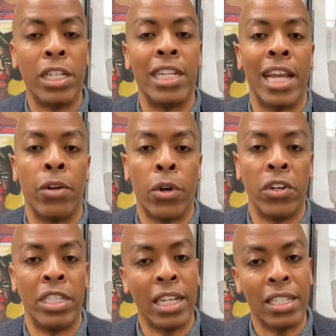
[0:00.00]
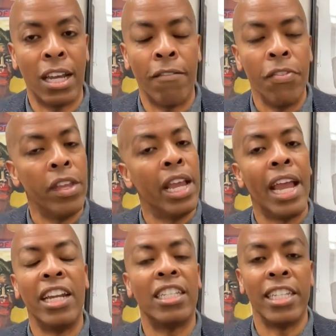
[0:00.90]
the January 6th stuff.
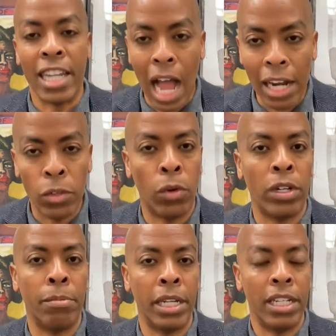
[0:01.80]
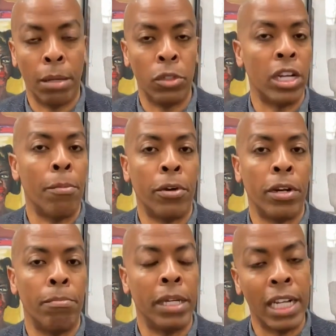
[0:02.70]
And it's not going to be double
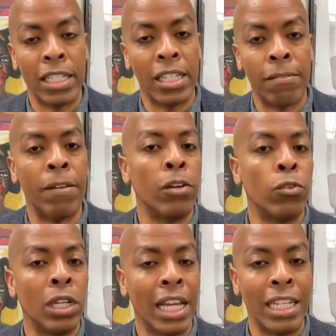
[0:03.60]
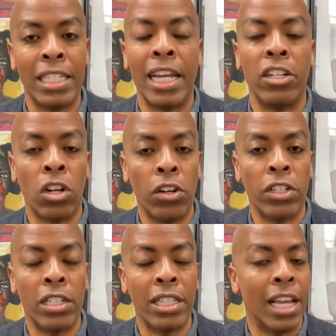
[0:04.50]
jeopardy because it's federal and state
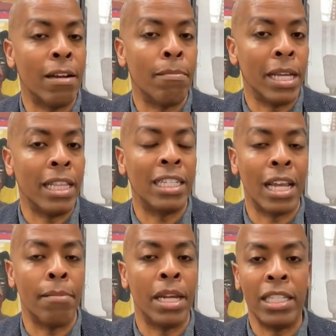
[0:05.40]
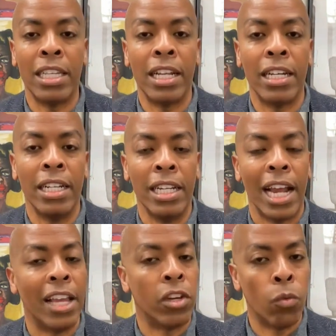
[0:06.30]
charges. They can be the same incident
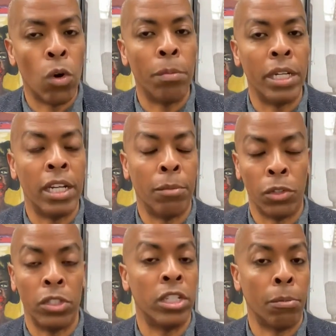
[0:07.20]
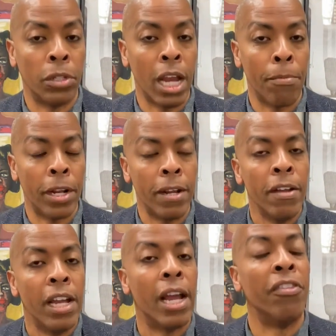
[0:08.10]
and there won't be double double jeopardy.
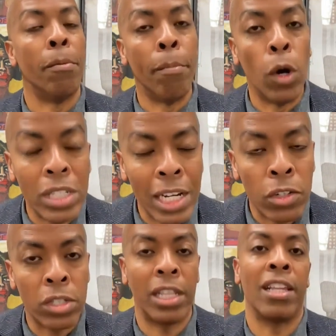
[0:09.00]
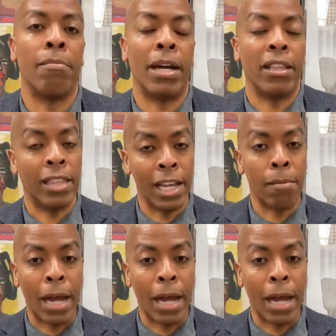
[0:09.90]
And the most interesting about, thing